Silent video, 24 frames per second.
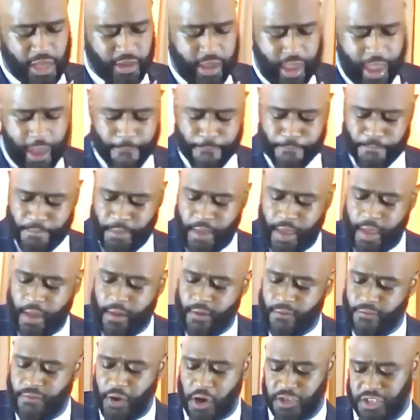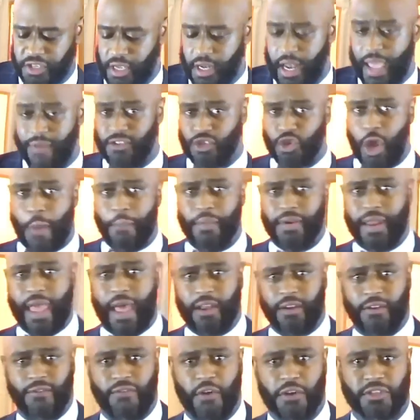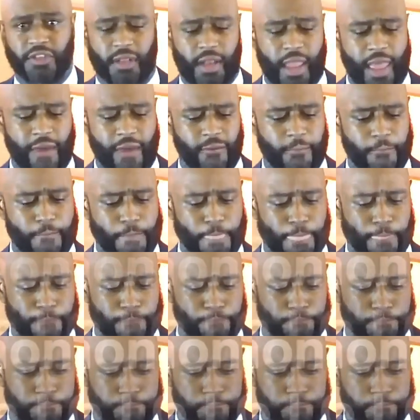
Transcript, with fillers: Let's look at verse 11, jumping down to verse 11.